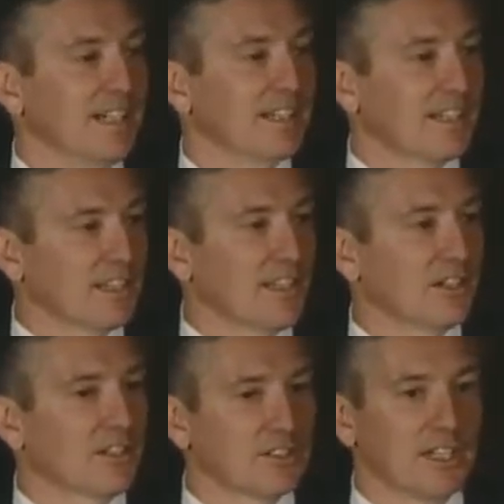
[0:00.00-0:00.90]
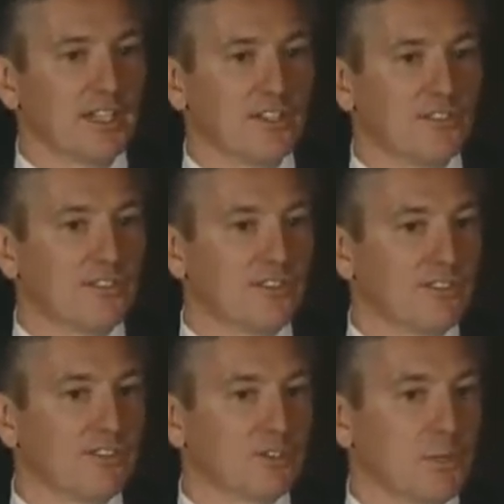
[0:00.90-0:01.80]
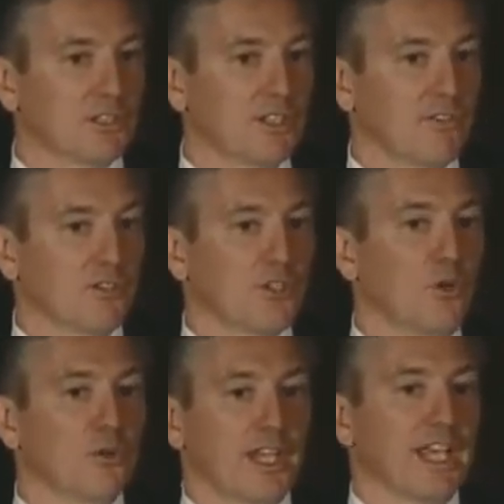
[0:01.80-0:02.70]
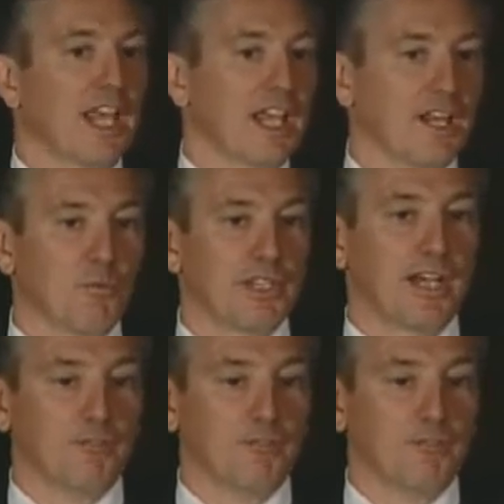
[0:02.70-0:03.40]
I think the younger kids, especially if they're told they can without